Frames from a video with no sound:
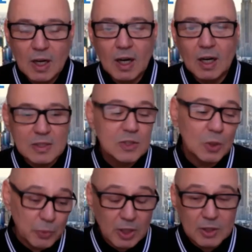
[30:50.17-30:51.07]
Uh,
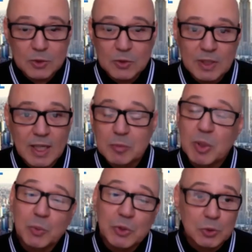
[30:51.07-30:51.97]
so we are doing that,
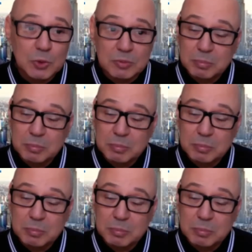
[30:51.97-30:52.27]
but we do.